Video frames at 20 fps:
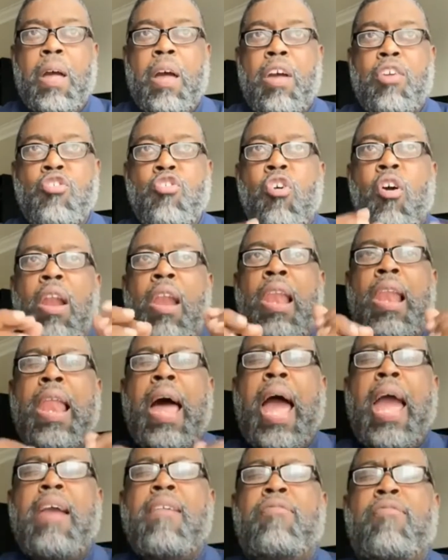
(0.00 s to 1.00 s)
your
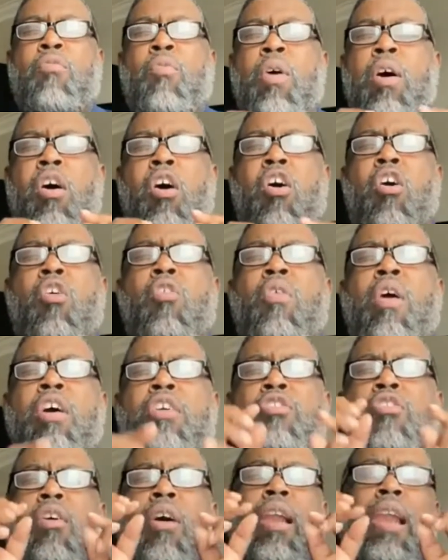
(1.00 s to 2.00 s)
life
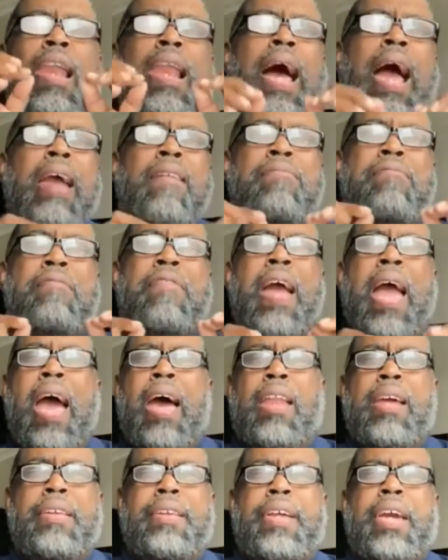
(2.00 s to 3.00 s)

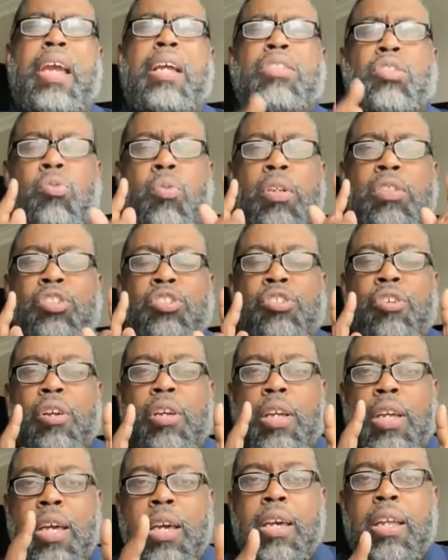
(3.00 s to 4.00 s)
validates what you're
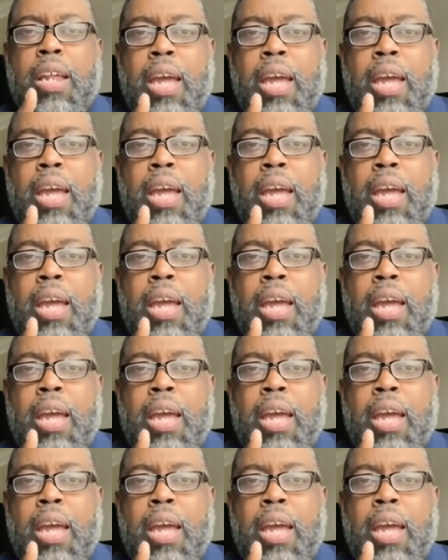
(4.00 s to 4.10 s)
good